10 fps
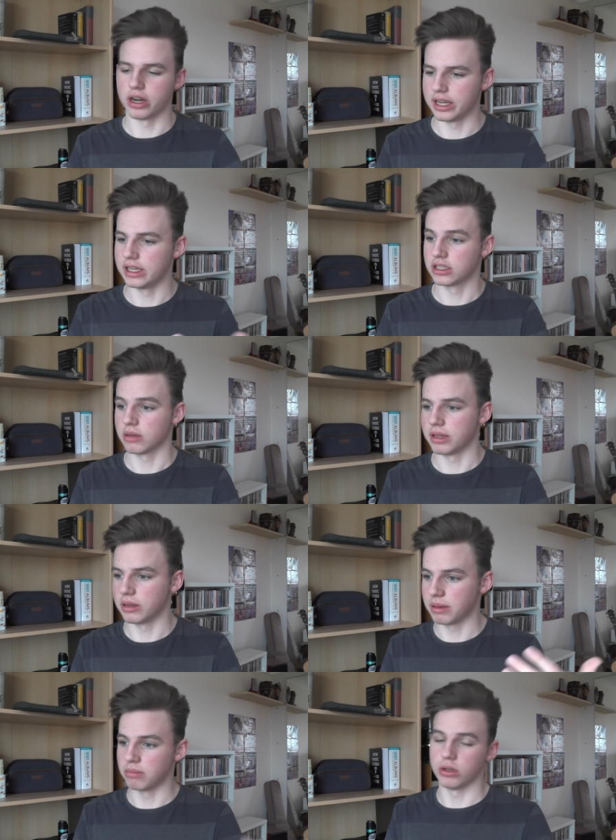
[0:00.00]
it, and it is something
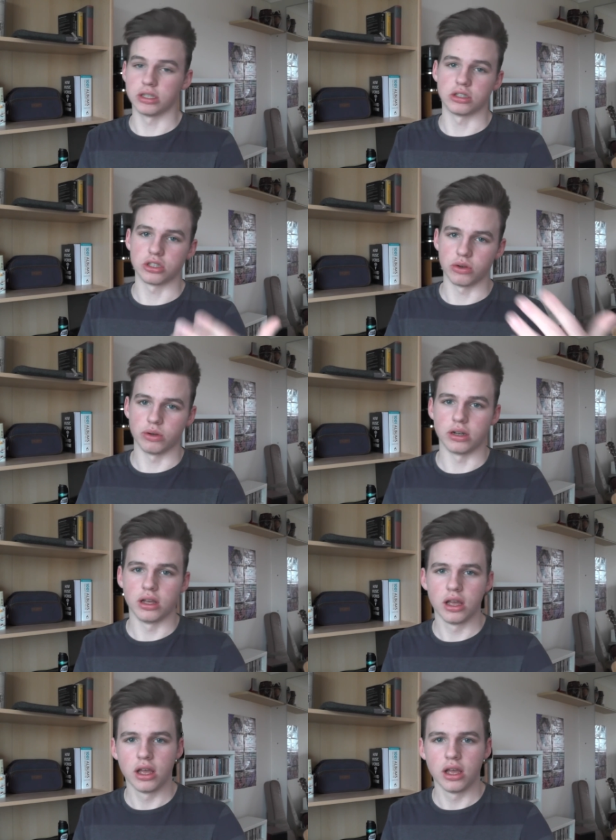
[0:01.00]
that people listen to, and